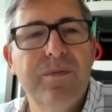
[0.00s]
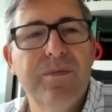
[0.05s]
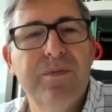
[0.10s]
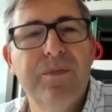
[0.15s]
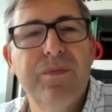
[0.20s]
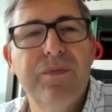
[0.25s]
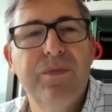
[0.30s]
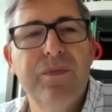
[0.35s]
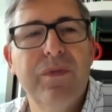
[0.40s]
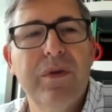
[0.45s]
all
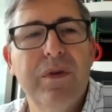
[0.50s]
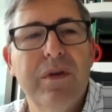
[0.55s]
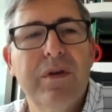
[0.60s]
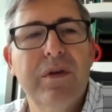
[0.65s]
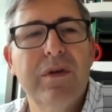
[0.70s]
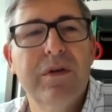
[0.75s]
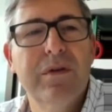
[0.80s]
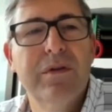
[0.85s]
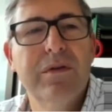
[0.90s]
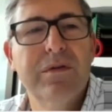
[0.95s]
depends.
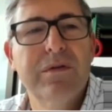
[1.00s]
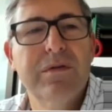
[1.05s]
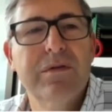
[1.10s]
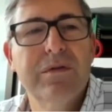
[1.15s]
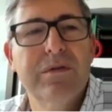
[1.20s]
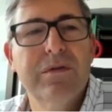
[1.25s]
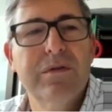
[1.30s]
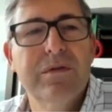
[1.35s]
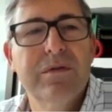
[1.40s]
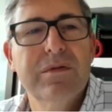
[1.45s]
What if
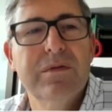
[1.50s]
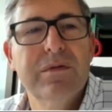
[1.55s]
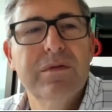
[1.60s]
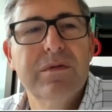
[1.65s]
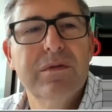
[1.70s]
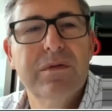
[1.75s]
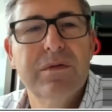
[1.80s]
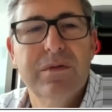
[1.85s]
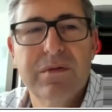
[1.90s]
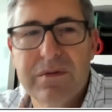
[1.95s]
all of
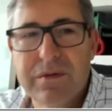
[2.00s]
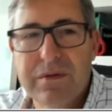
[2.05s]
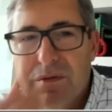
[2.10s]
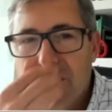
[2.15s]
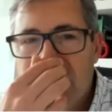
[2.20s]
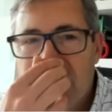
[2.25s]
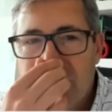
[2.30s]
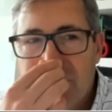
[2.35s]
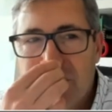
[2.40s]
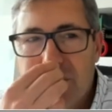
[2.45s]
the available
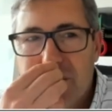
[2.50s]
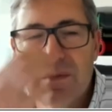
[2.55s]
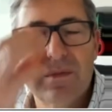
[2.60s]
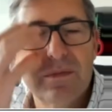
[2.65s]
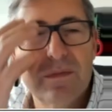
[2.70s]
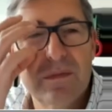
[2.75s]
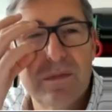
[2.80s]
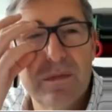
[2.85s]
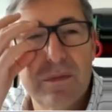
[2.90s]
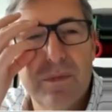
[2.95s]

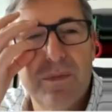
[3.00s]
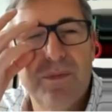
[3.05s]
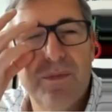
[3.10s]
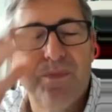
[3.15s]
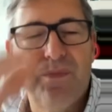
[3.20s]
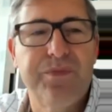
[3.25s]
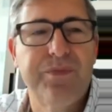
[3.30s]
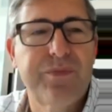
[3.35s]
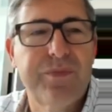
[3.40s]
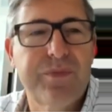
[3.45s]
solutions, none of
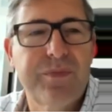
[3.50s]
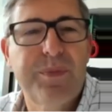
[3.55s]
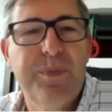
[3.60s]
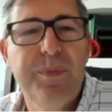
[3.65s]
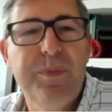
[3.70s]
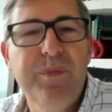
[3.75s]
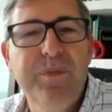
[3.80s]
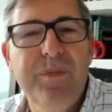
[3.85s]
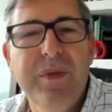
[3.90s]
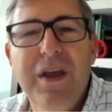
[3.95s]
them
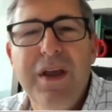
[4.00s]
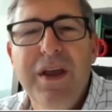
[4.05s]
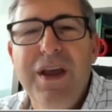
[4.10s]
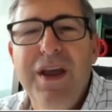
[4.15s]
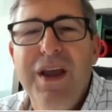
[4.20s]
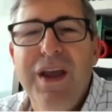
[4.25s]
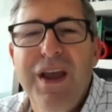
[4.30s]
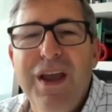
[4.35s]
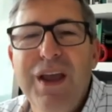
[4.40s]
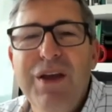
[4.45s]
is
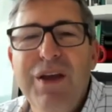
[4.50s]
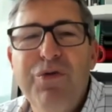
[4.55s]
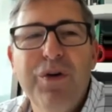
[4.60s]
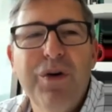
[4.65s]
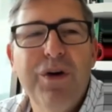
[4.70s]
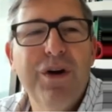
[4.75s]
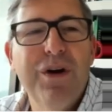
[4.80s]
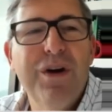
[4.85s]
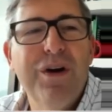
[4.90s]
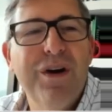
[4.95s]
if,
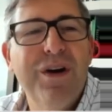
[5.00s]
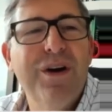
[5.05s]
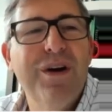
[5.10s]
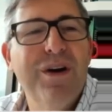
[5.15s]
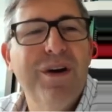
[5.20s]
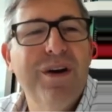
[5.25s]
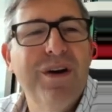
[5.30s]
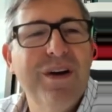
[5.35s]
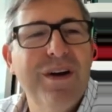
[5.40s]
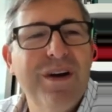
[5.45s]

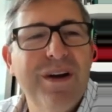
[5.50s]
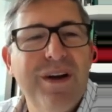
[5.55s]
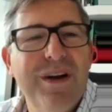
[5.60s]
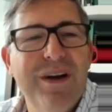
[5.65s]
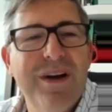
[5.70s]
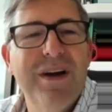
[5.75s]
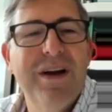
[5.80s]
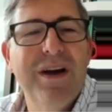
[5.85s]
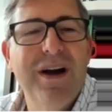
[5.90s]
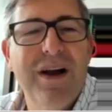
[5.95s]

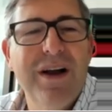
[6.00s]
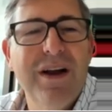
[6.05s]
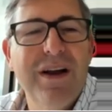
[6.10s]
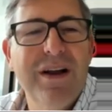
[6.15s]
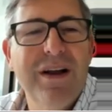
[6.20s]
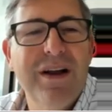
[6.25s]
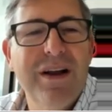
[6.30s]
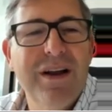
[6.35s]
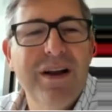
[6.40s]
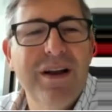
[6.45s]
helping uh-huh.
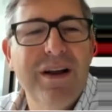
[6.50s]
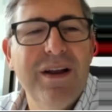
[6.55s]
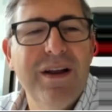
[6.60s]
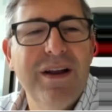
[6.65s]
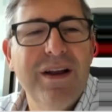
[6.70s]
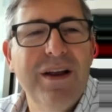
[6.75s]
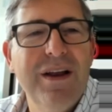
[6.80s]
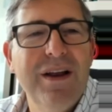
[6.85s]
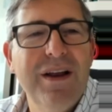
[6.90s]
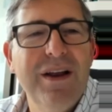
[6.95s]
our
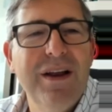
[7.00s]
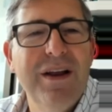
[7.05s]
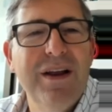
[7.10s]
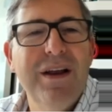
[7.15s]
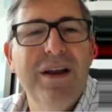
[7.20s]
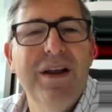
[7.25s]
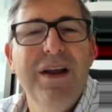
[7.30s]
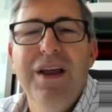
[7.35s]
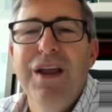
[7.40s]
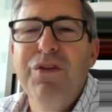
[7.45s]

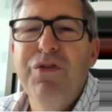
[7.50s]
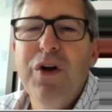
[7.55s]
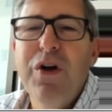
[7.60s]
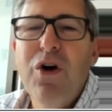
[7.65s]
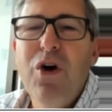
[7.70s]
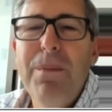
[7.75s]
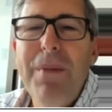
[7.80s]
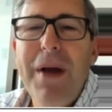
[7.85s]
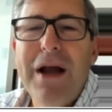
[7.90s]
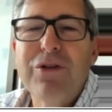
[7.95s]
mm-hmm. If
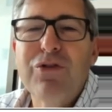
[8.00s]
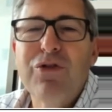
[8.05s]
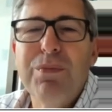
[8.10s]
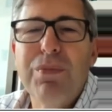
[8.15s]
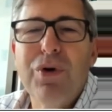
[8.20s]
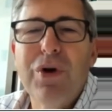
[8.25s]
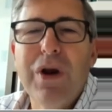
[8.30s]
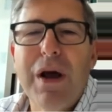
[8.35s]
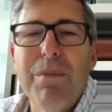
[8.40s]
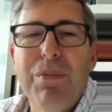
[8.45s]
we go back
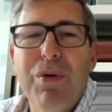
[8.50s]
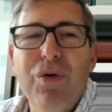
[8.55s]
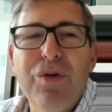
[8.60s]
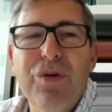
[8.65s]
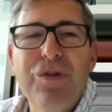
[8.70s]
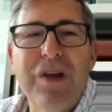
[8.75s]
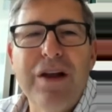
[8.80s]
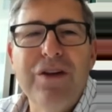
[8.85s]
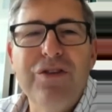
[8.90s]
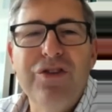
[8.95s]
to
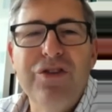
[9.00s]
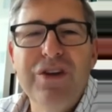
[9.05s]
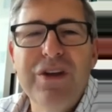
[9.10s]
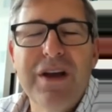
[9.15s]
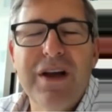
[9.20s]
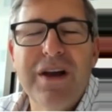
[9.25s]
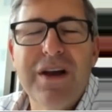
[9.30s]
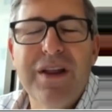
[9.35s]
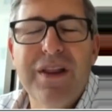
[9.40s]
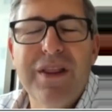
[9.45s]
Bonabeau's
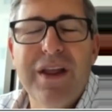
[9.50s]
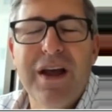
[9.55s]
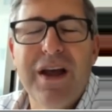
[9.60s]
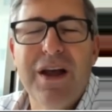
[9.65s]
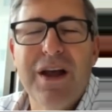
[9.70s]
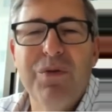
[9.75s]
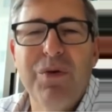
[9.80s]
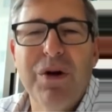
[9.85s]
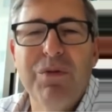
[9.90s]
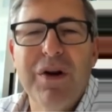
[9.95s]
idea
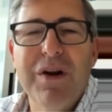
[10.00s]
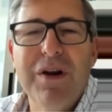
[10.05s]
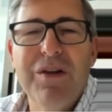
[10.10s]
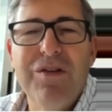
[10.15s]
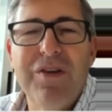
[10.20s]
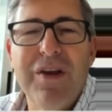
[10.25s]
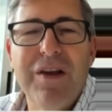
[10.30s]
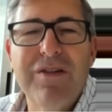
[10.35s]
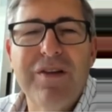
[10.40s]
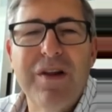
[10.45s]
that when, when
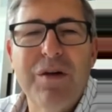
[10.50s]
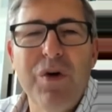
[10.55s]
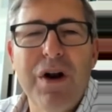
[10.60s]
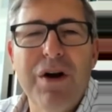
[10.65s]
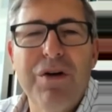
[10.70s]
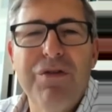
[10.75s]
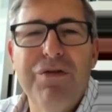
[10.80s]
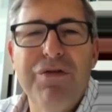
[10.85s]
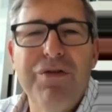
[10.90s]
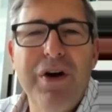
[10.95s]
he says that
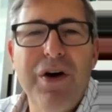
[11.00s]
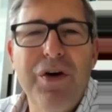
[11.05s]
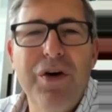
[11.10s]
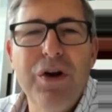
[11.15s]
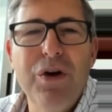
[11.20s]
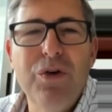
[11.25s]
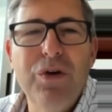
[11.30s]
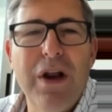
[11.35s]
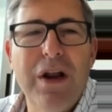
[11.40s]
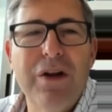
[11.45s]
we are
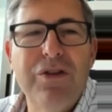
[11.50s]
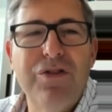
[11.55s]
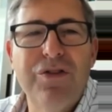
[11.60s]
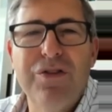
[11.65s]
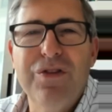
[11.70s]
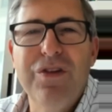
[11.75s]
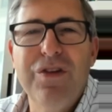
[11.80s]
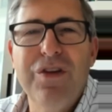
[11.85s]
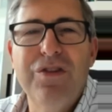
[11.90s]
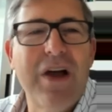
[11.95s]
very good at
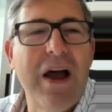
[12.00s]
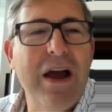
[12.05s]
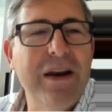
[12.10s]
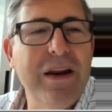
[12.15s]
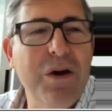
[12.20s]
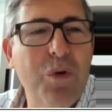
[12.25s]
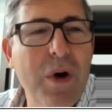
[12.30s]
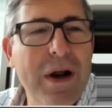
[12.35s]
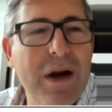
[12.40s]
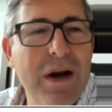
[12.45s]

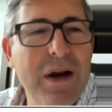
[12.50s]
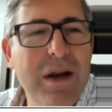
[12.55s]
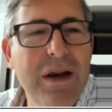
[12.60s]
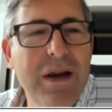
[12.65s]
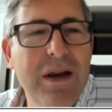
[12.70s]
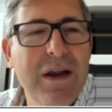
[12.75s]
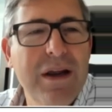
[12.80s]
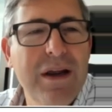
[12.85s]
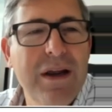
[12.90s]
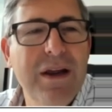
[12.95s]
deciding
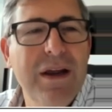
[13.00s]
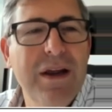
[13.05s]
quickly,